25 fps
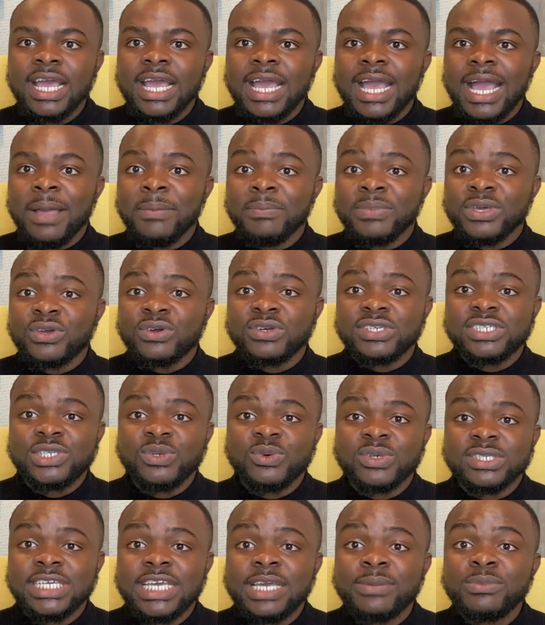and because she
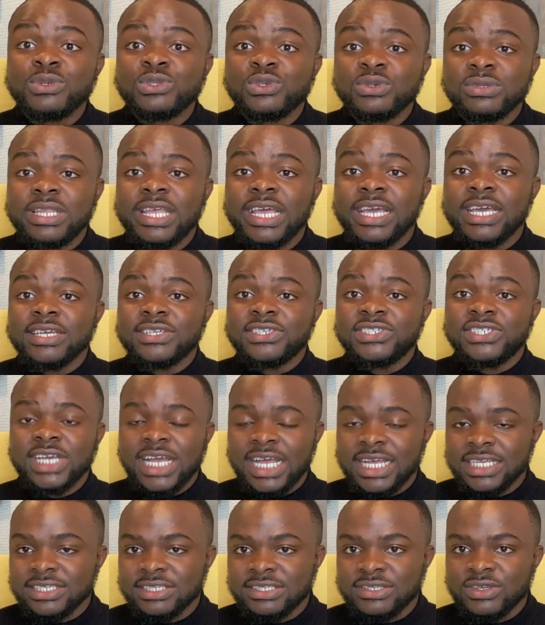was able to take a
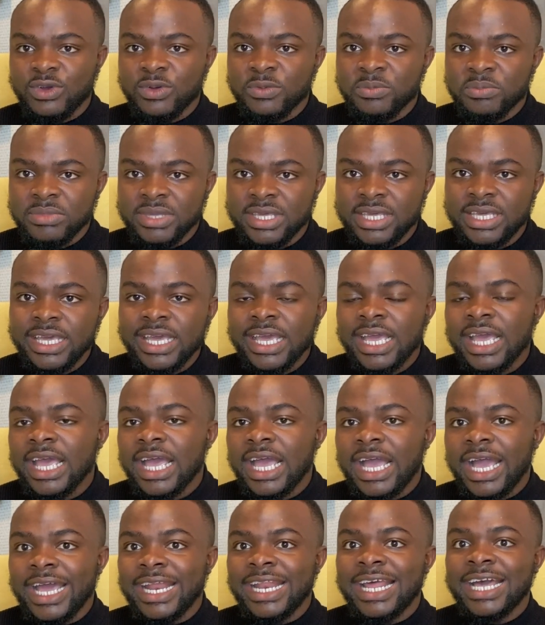chance on me
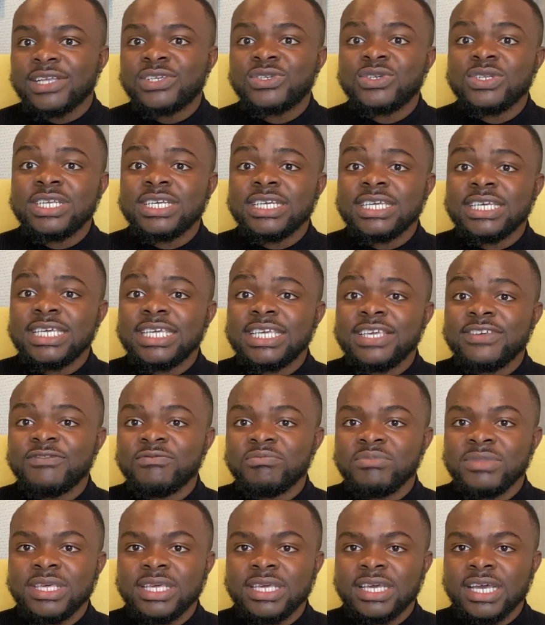and actually give
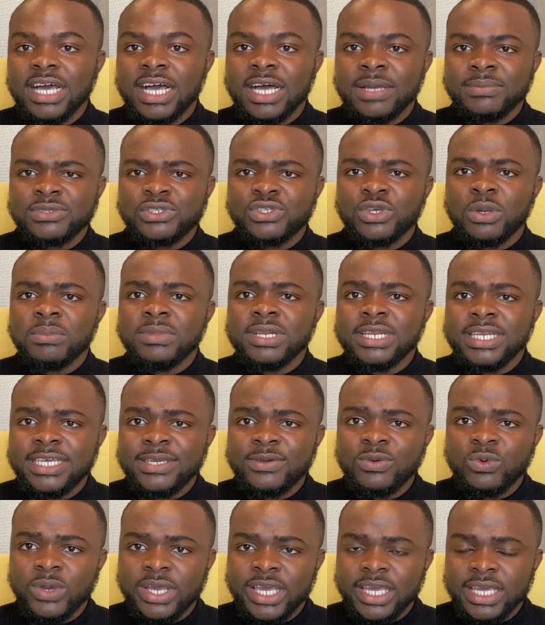me some
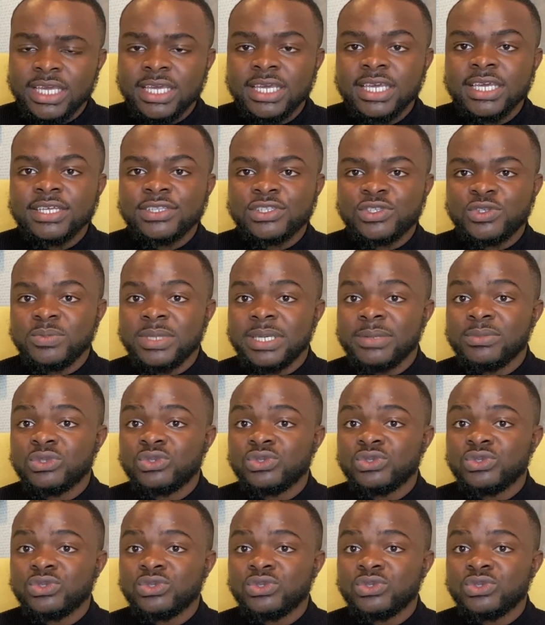leeway to be able